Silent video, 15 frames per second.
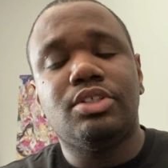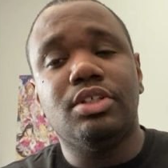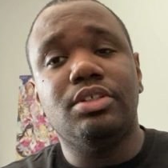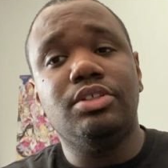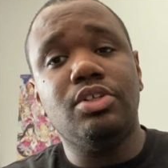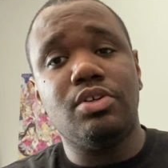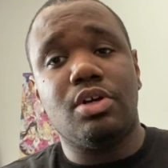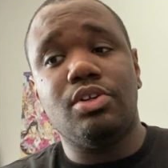
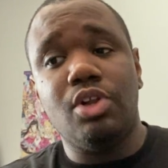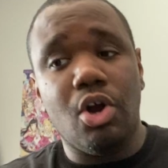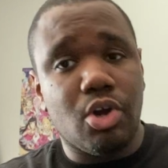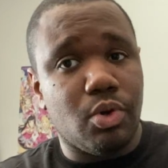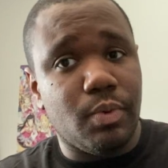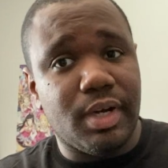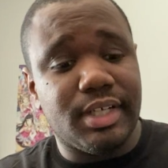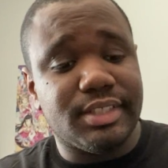
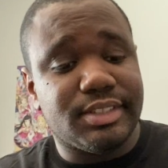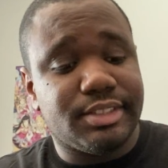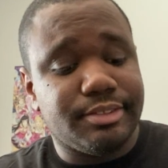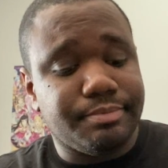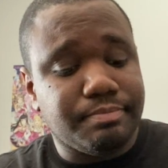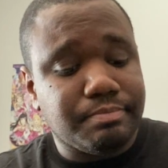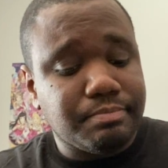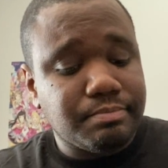
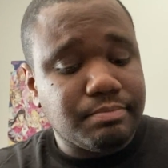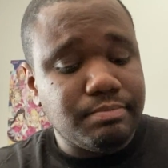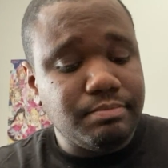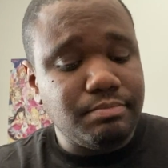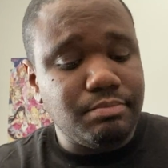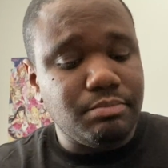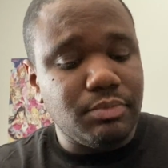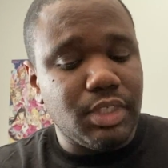Lokowa's
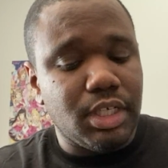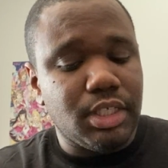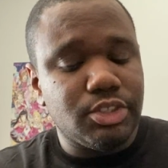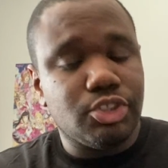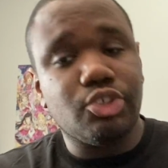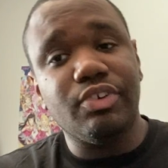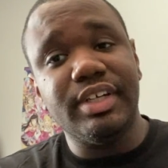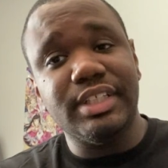
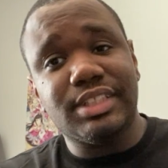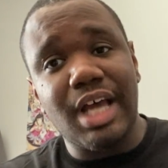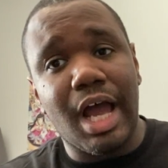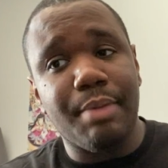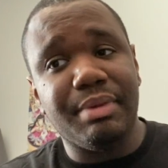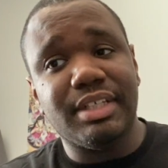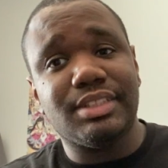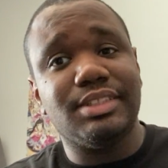screen
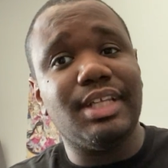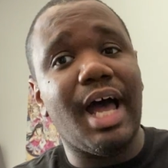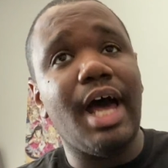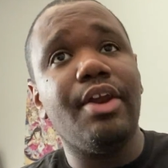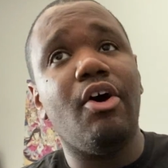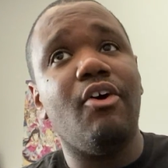time is not